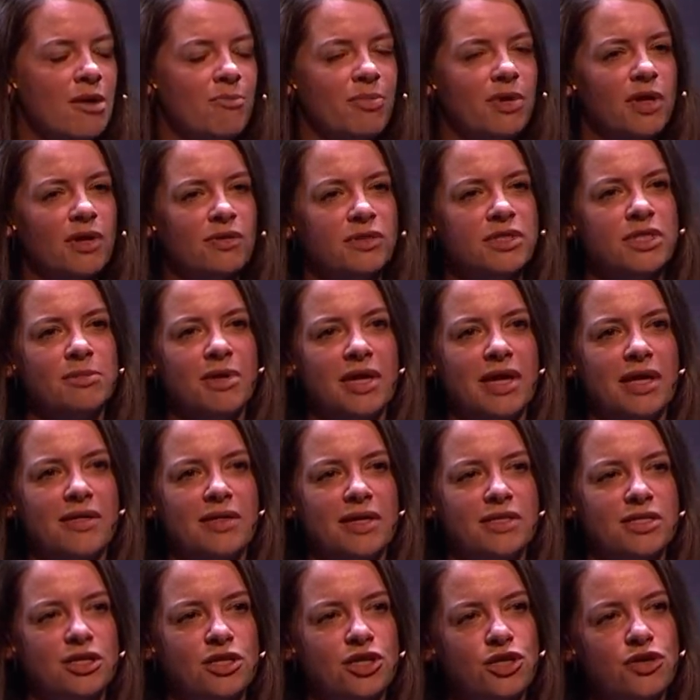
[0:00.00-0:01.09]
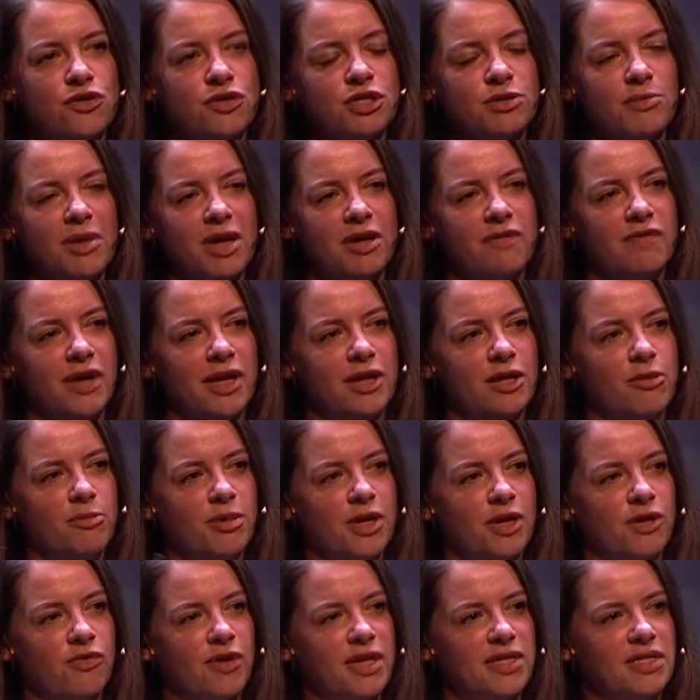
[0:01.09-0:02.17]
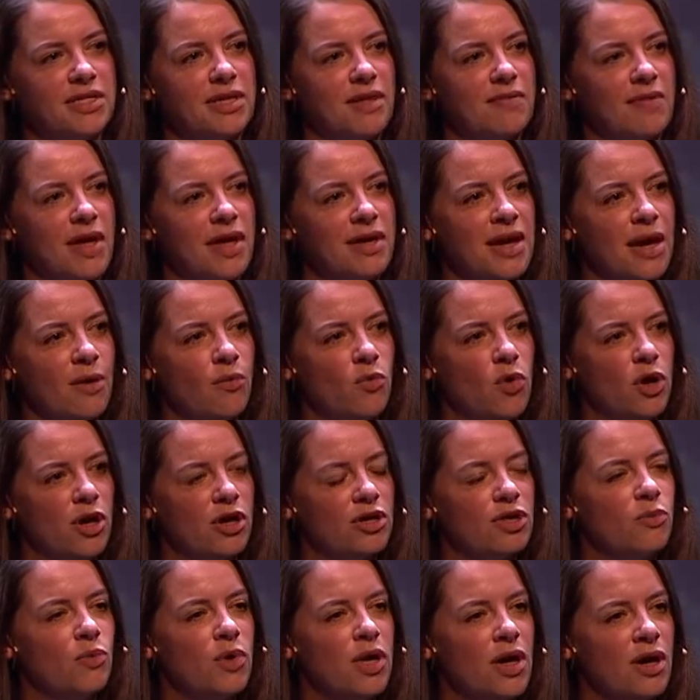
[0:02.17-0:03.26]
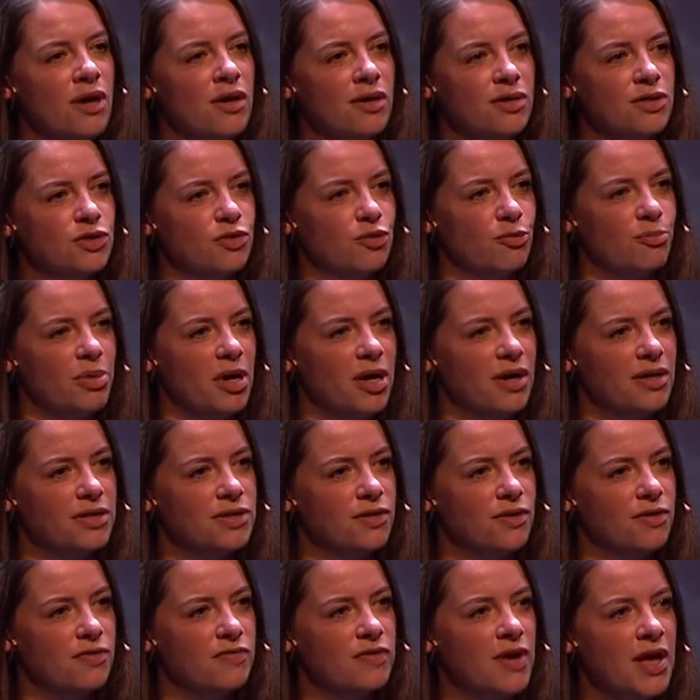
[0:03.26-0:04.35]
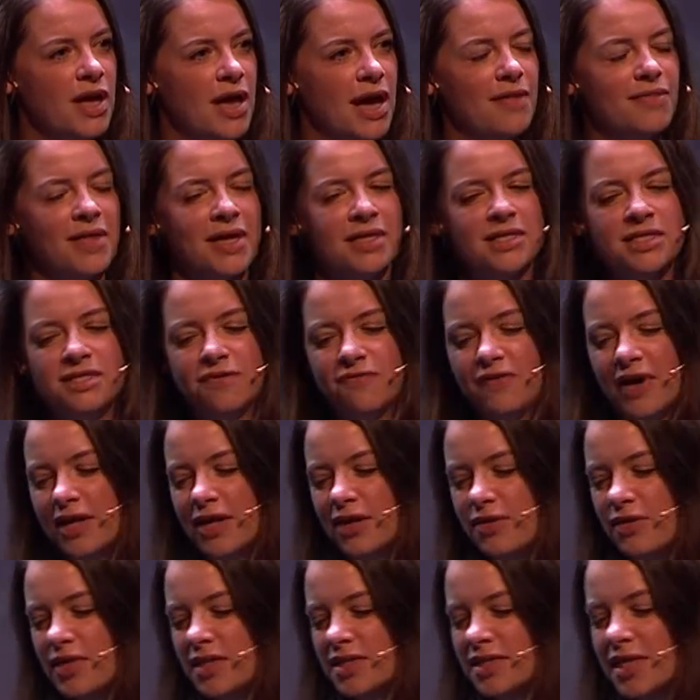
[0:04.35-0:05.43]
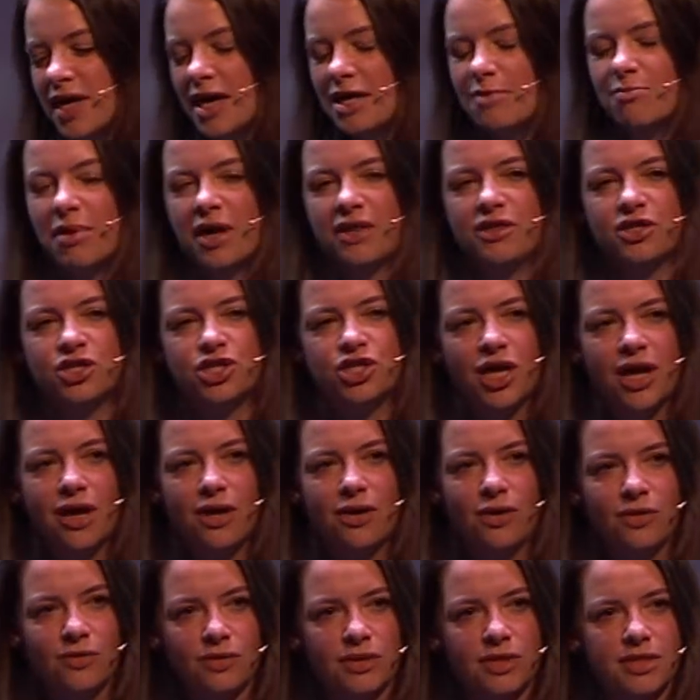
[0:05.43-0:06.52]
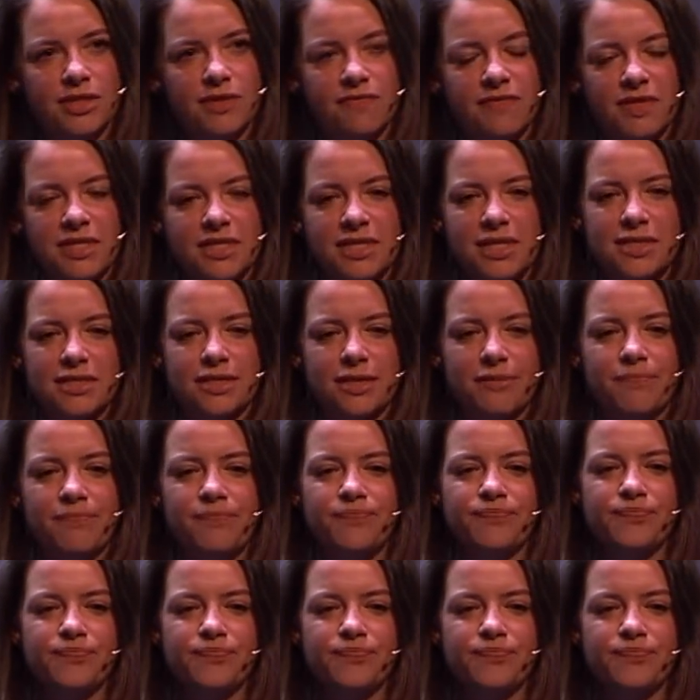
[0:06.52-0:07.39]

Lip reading: But ultimately, there's a huge amount of value being created in that network that we aren't all part of. And that's the value that's gained by the shareholders of the system.